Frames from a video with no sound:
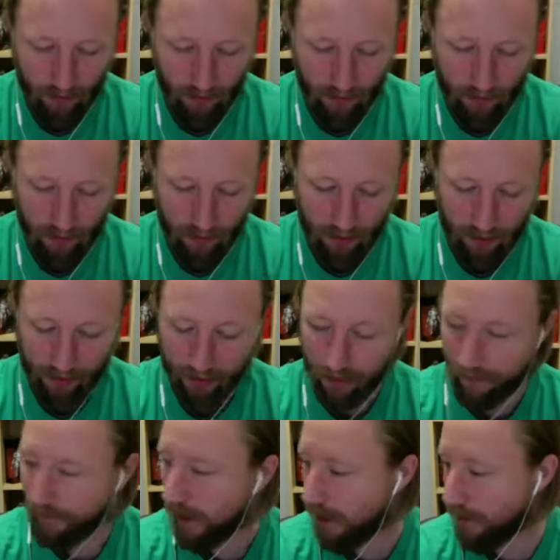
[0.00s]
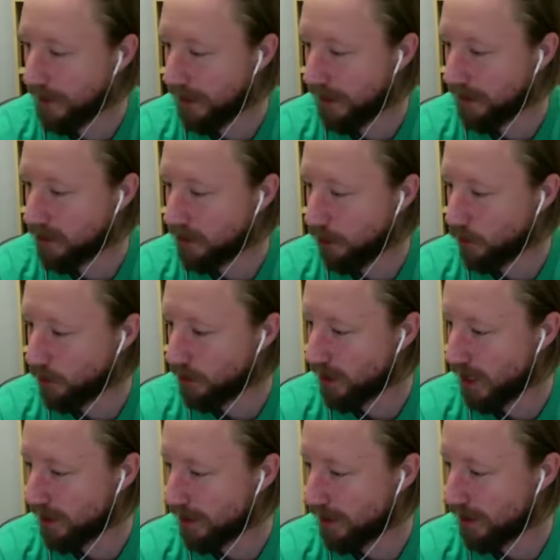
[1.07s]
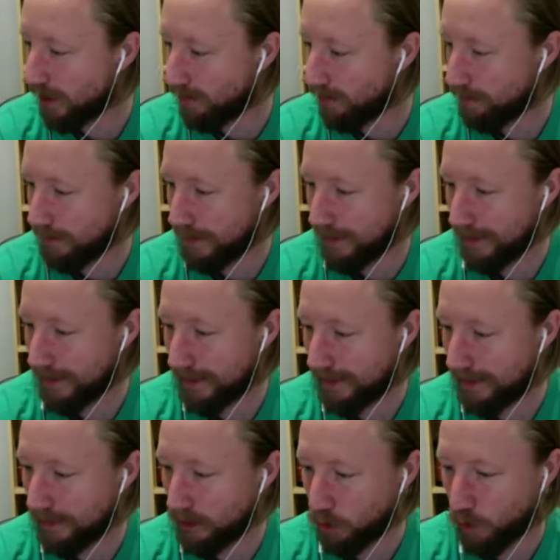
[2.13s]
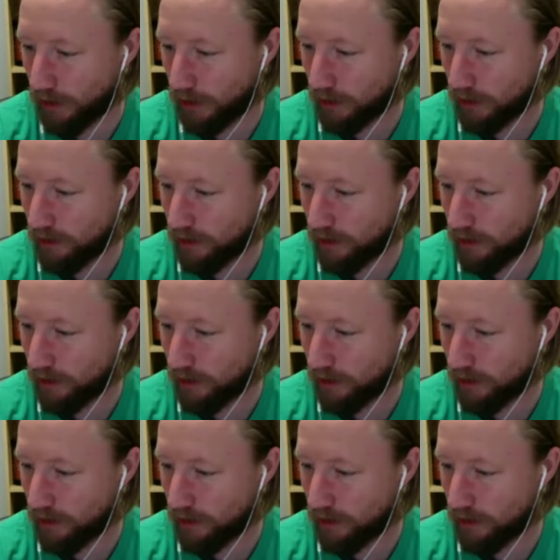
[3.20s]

Uh, you can find me at starwars.com and Twitter,